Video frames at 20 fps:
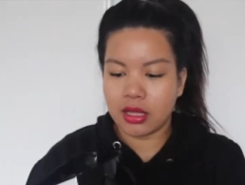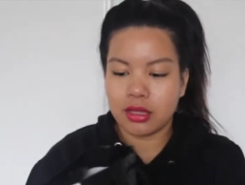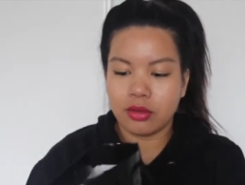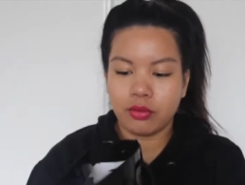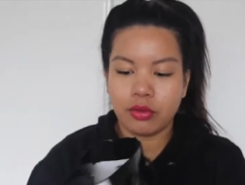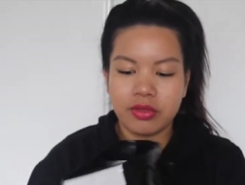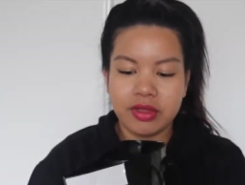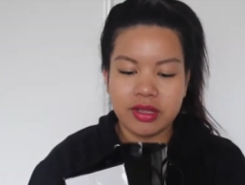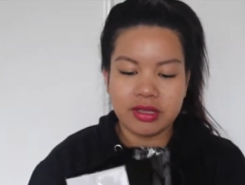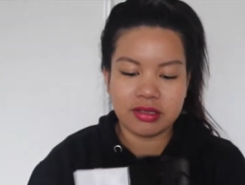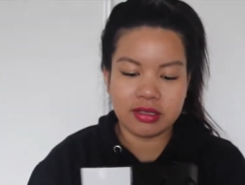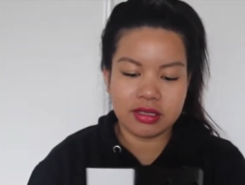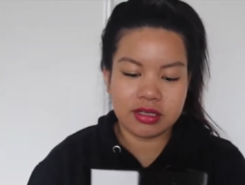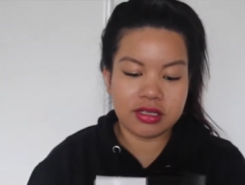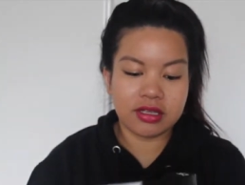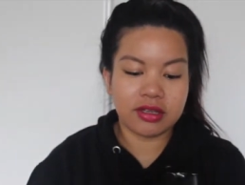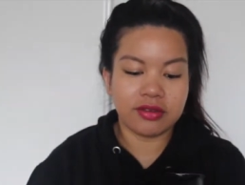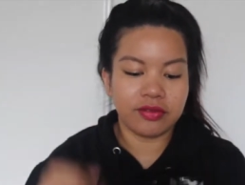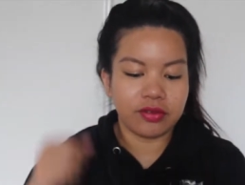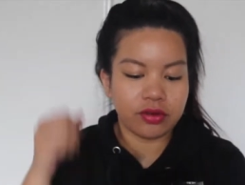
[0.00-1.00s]
Well, this,
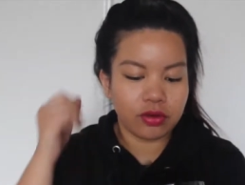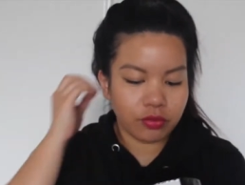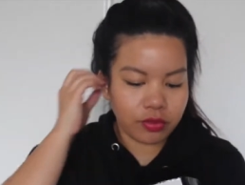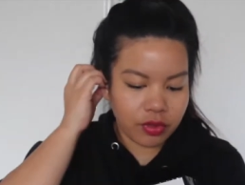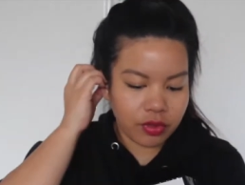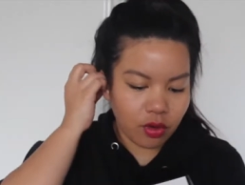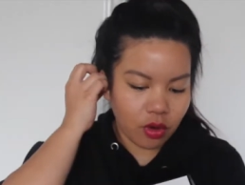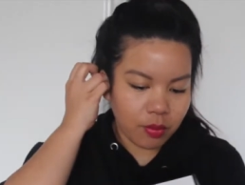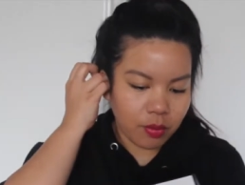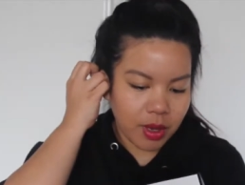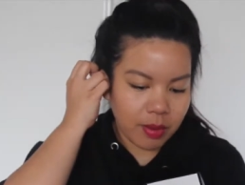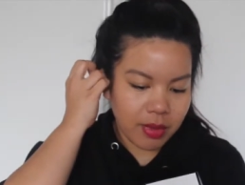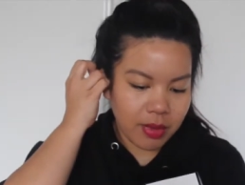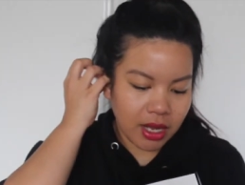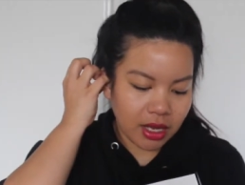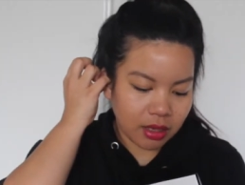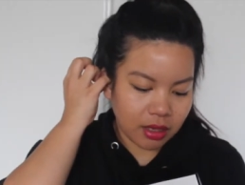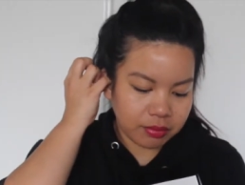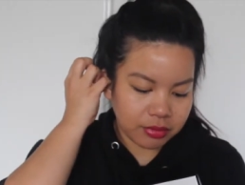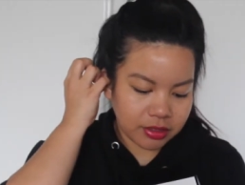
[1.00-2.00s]
this foot with all my
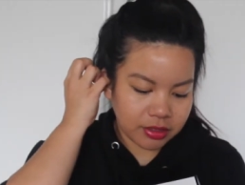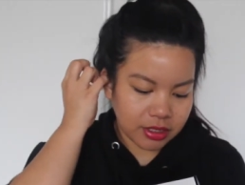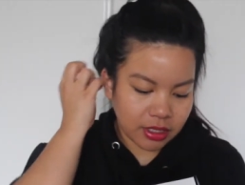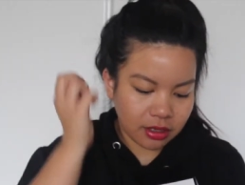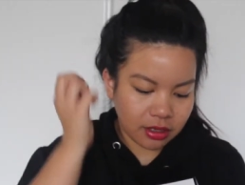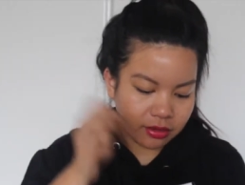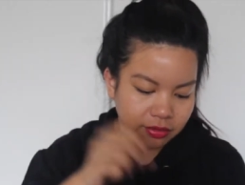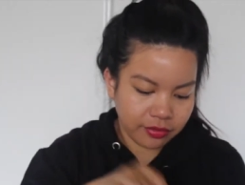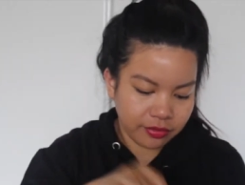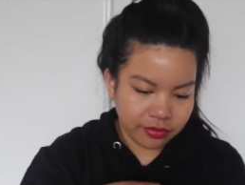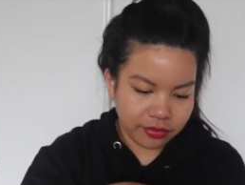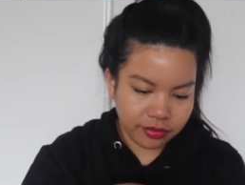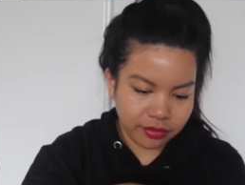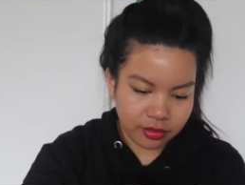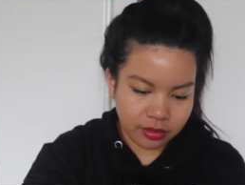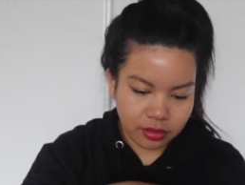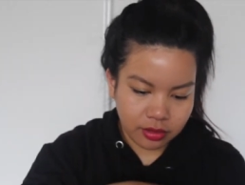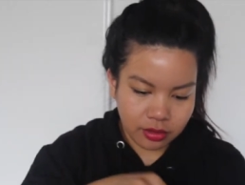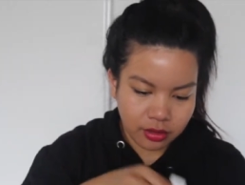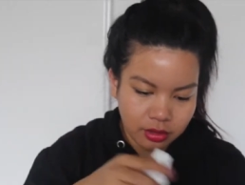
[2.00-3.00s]
makeup stuff
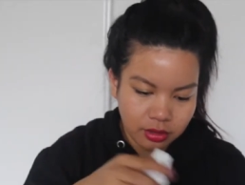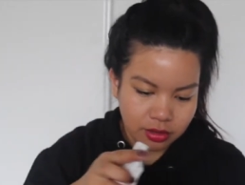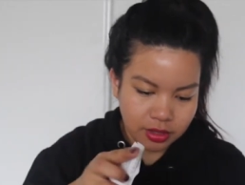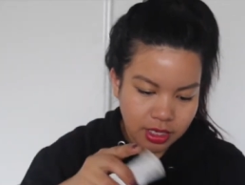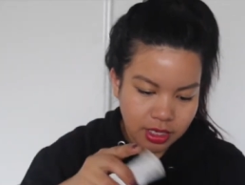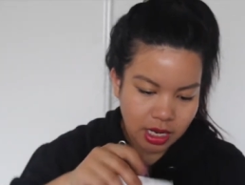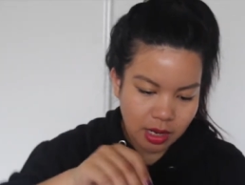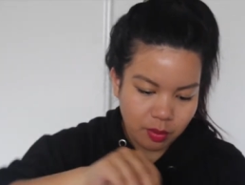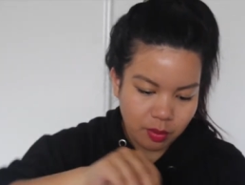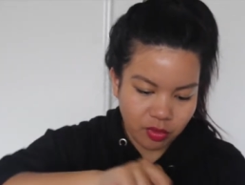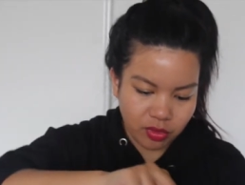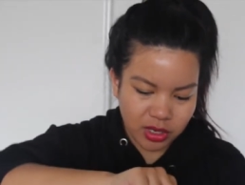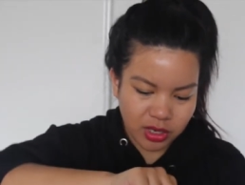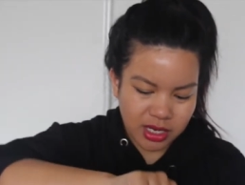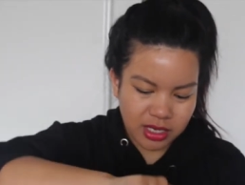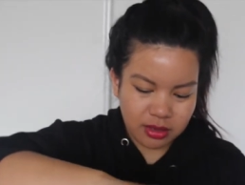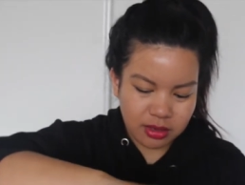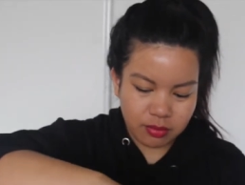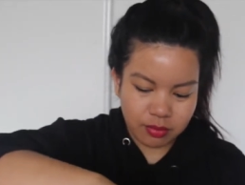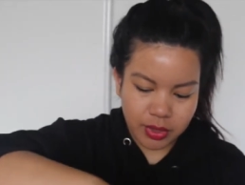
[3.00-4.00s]
that I bought.
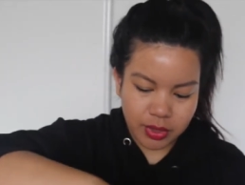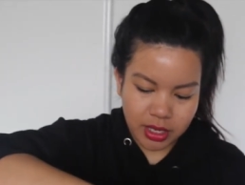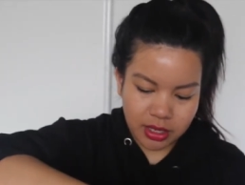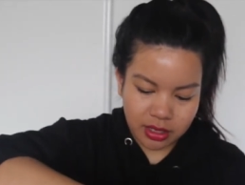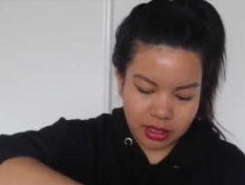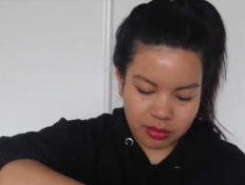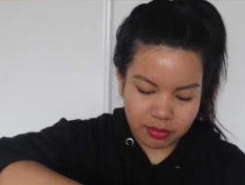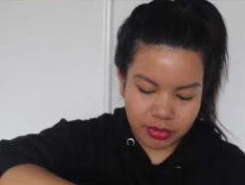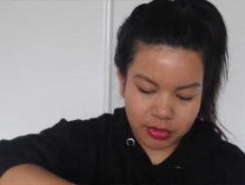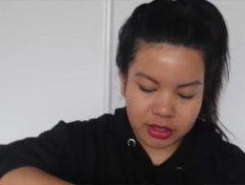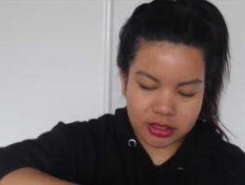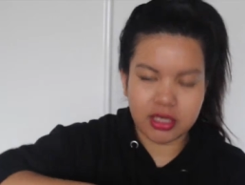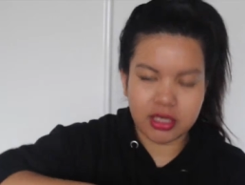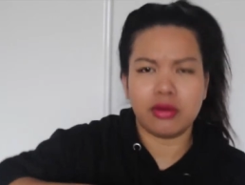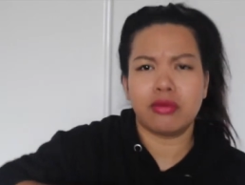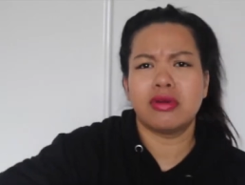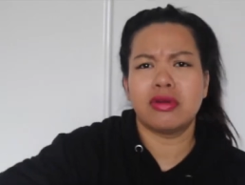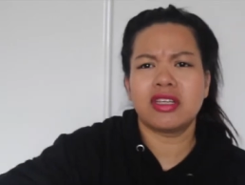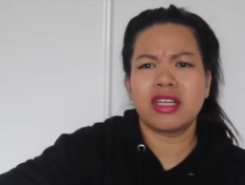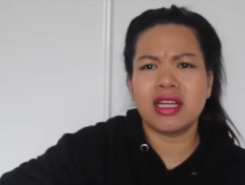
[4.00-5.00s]
I didn't buy that much.
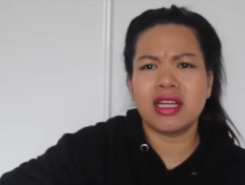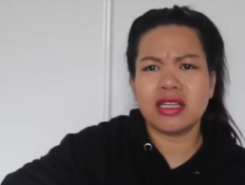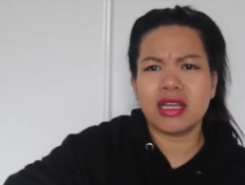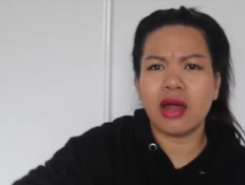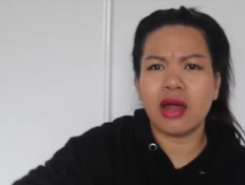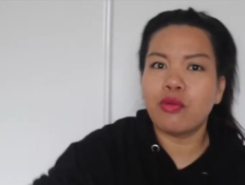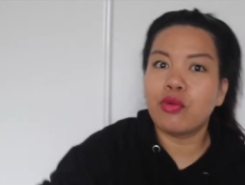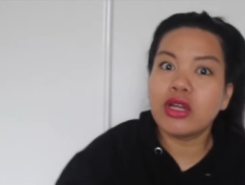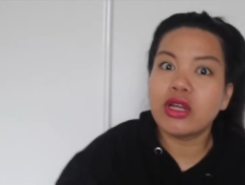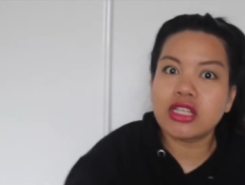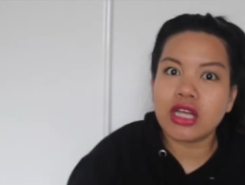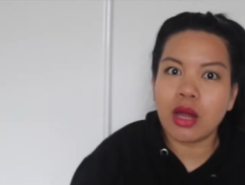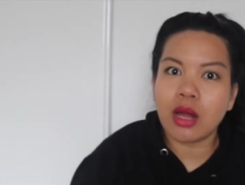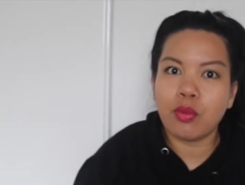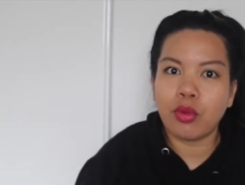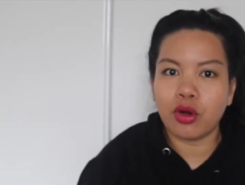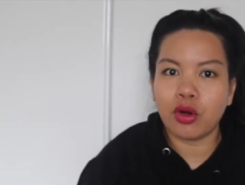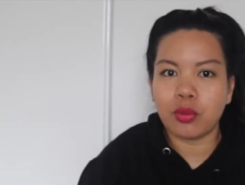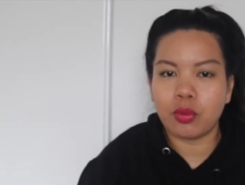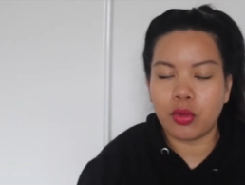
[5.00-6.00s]
I wish I, I wish I
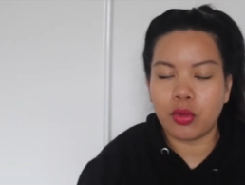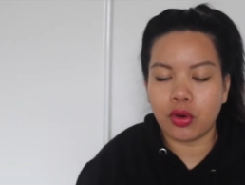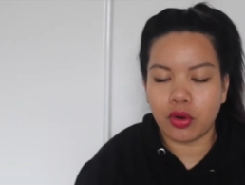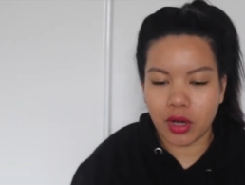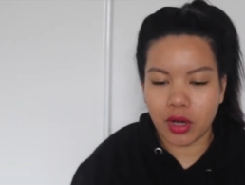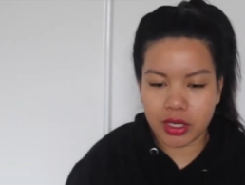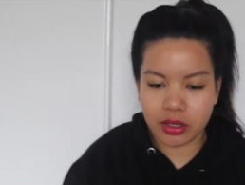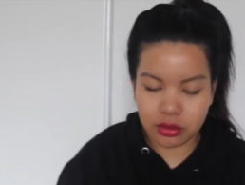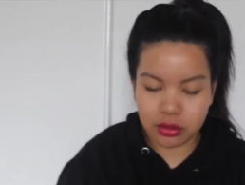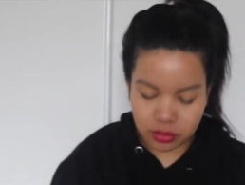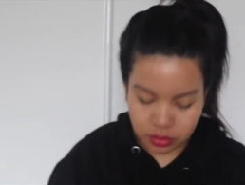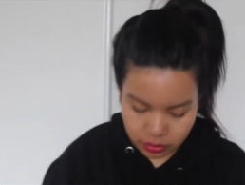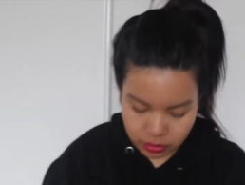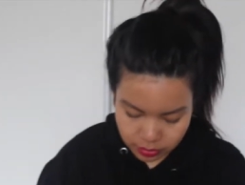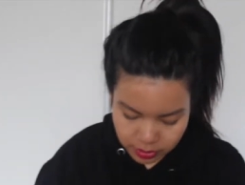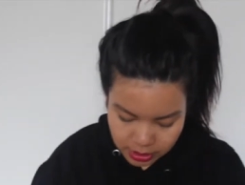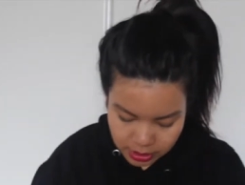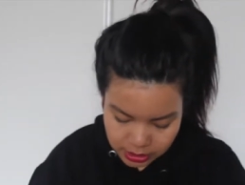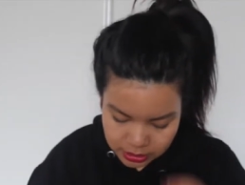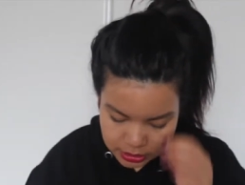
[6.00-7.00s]
bought more. I don't know
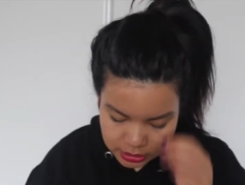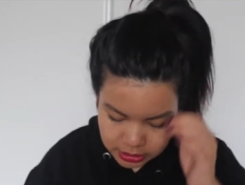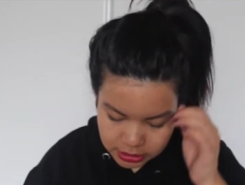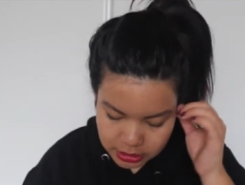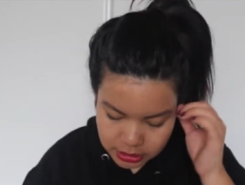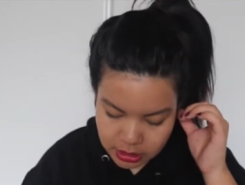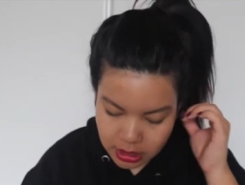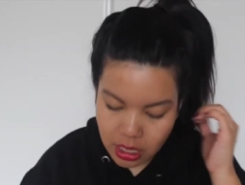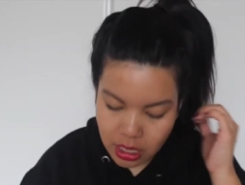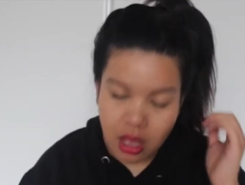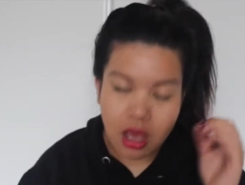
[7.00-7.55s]
why I didn't.